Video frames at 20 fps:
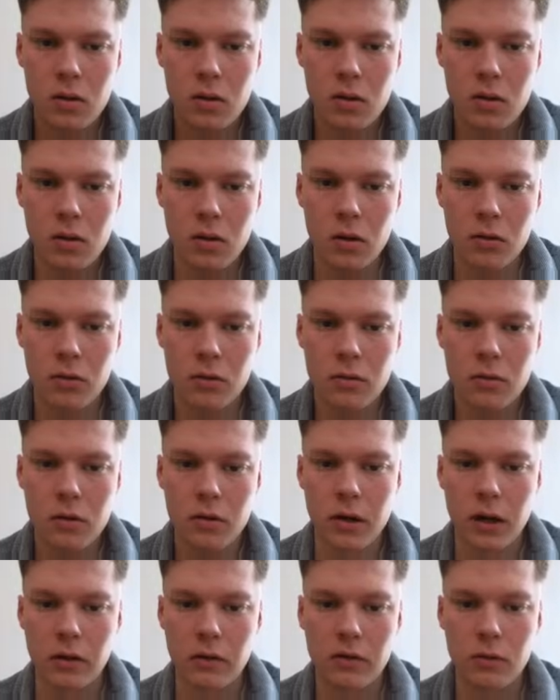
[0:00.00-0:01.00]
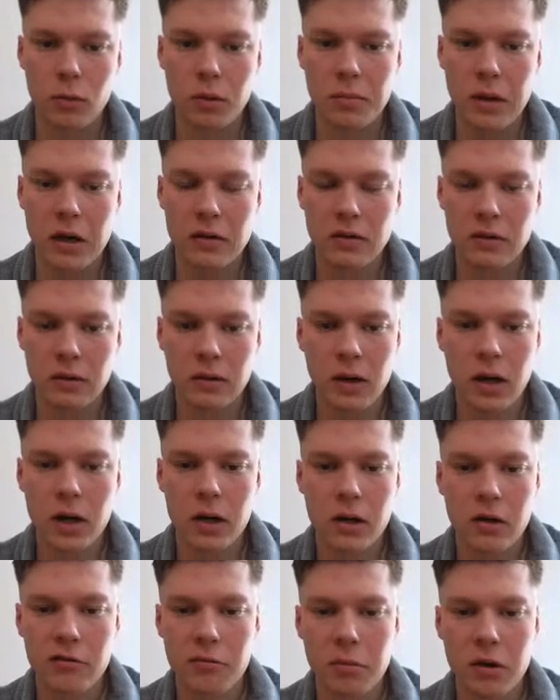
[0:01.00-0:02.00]
No. Okay, so we're passing the
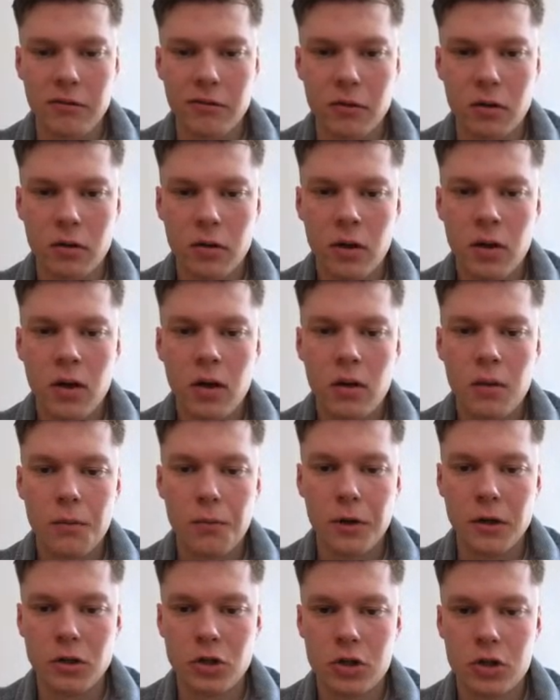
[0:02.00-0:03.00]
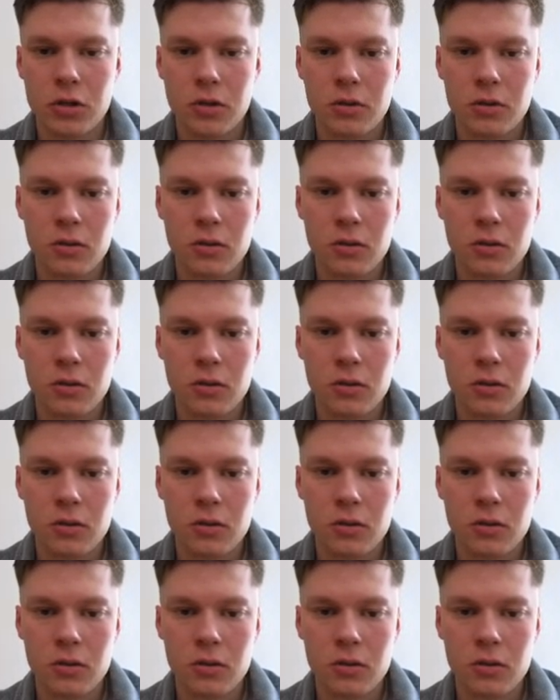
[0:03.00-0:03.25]
archive buffer, which...